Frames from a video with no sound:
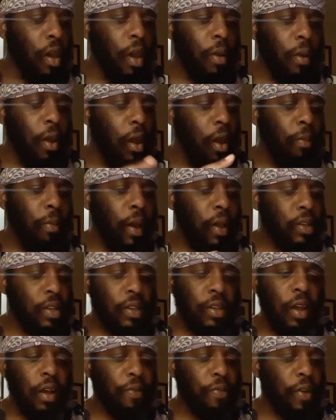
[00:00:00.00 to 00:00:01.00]
everybody's a
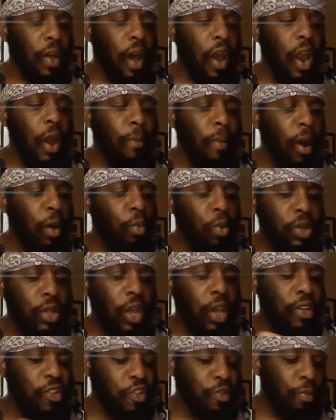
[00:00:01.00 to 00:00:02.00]
tough guy. Everybody want
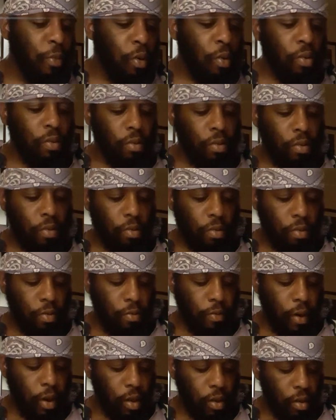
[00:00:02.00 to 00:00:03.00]
that smoke,
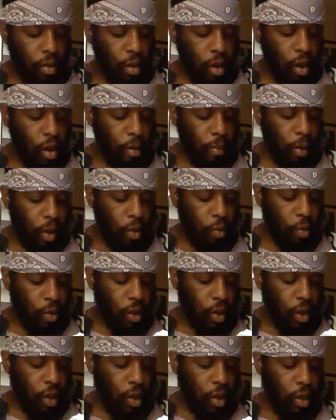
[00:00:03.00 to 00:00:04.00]
right? Everybody
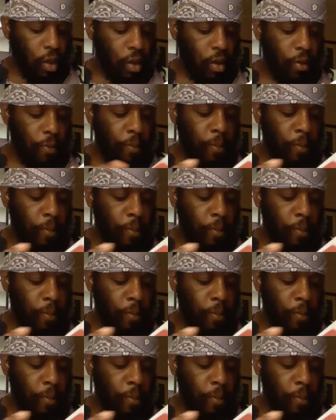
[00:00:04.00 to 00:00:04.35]
wanna